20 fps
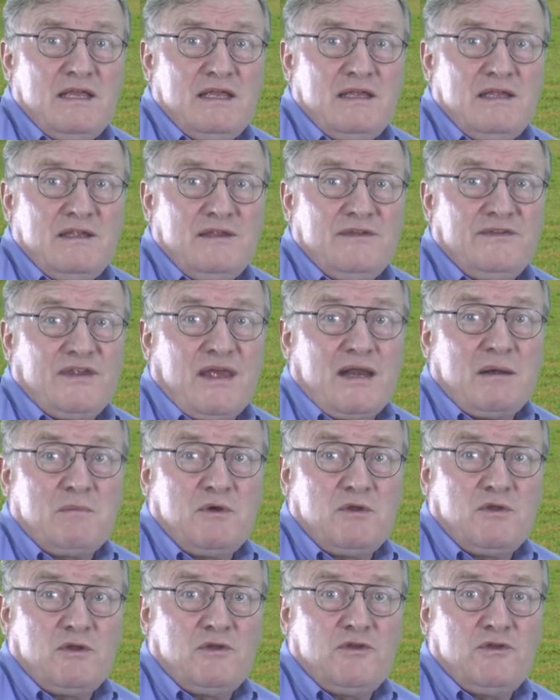
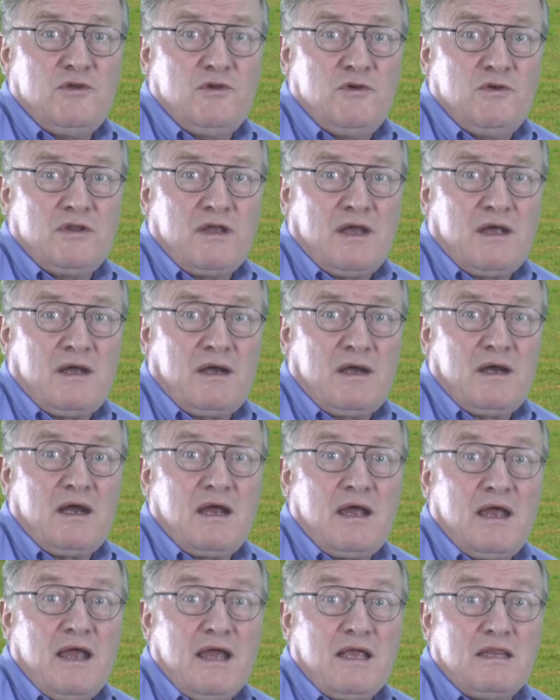Salmon or tuna
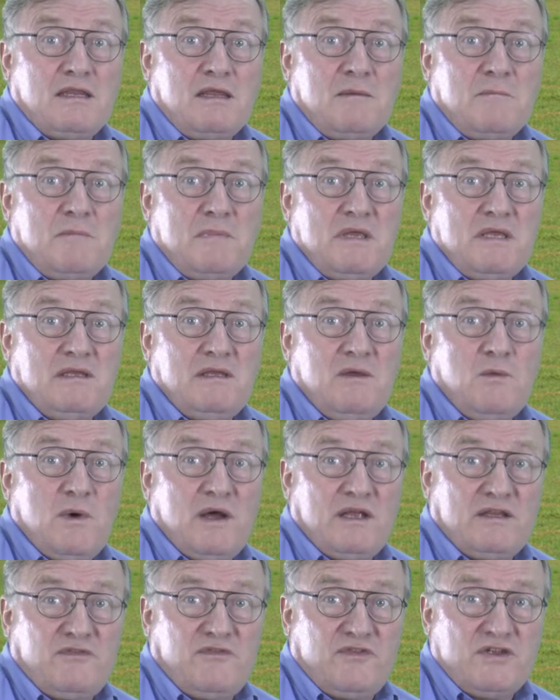and meaty
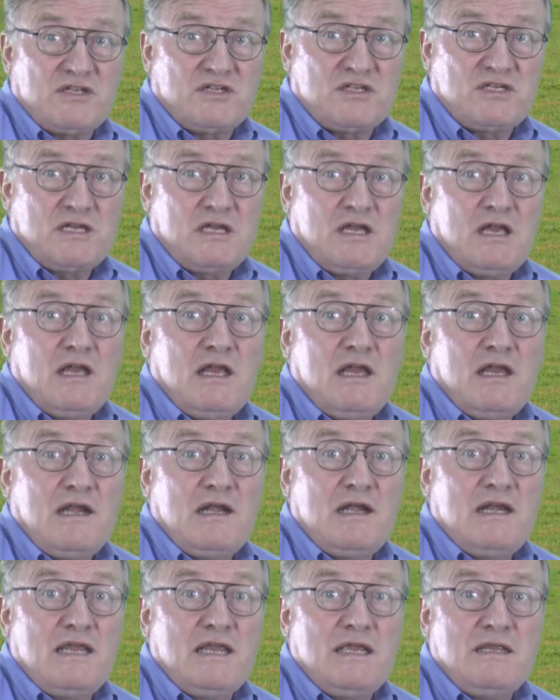white fish,
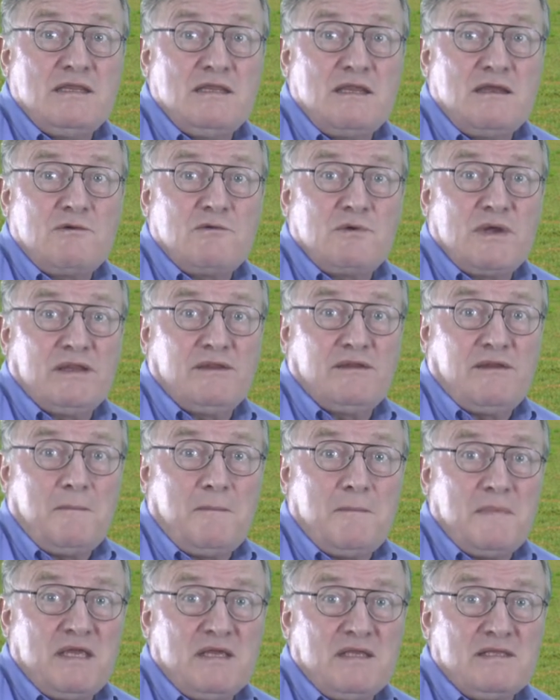lean red
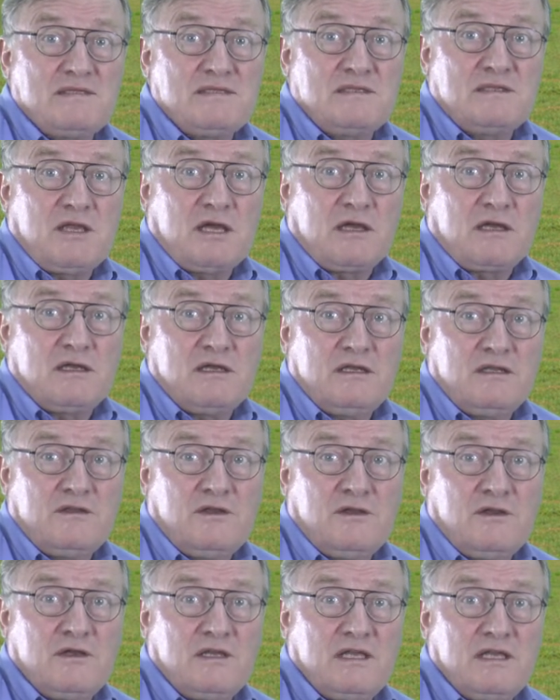meats, duck,
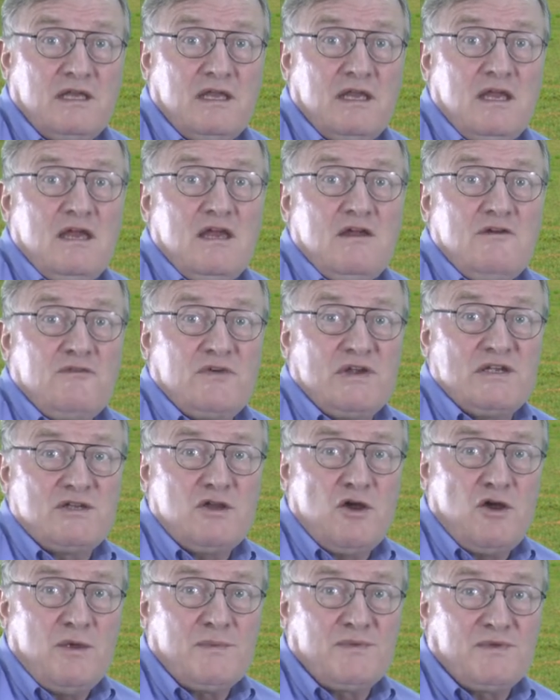turkey, fresh
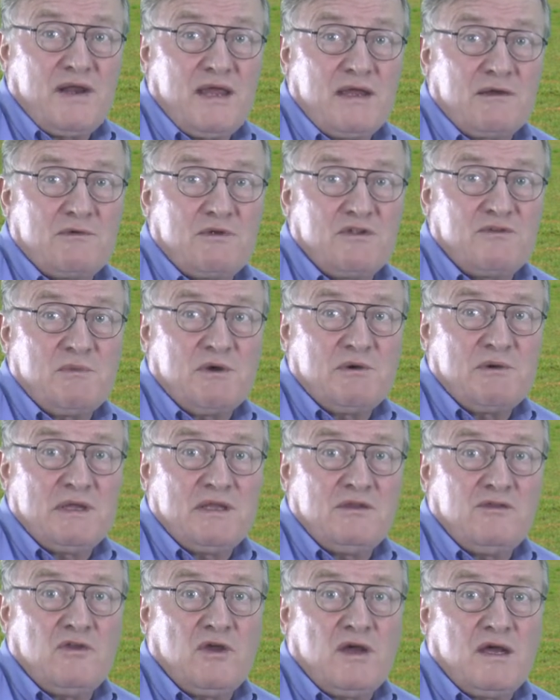herbs like rosemary
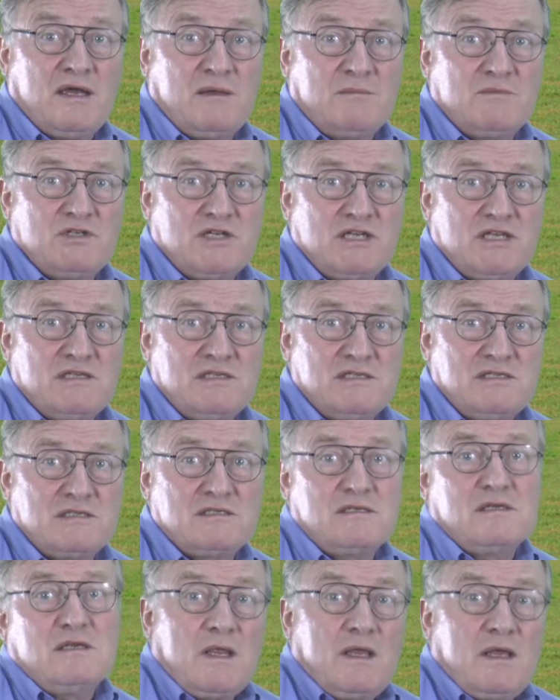and thyme,
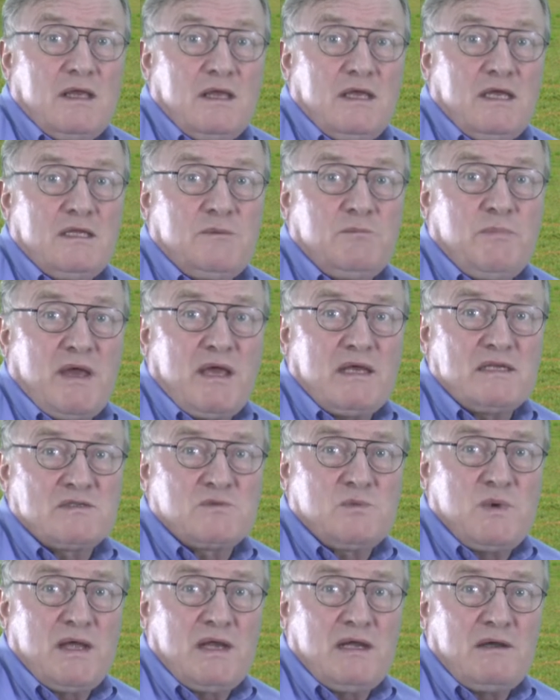cheese. It pairs
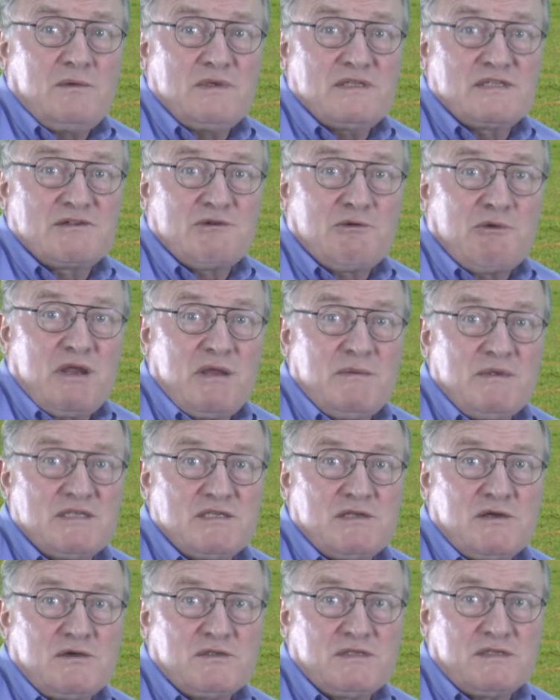well with creamy
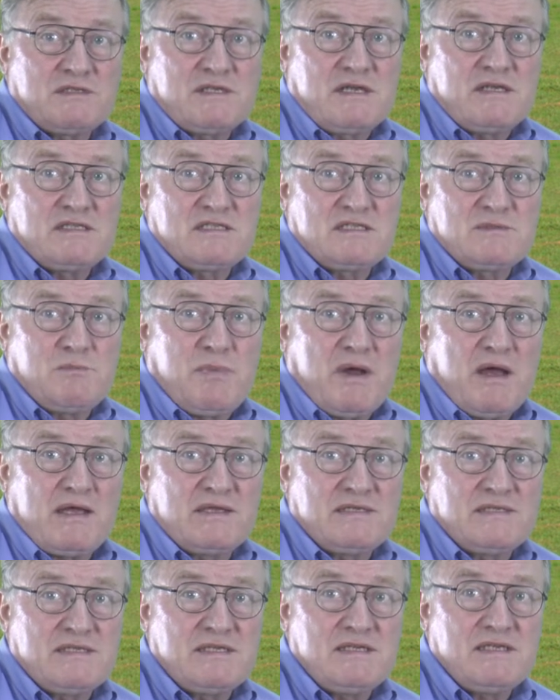sauces and
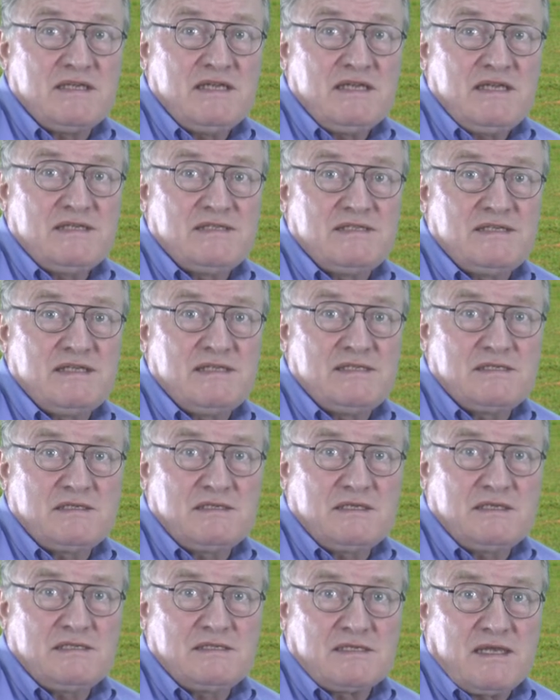spicy
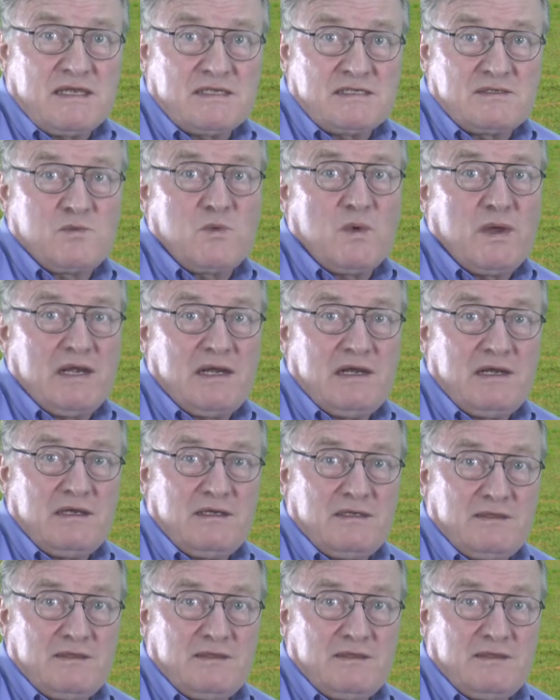seasonings as well.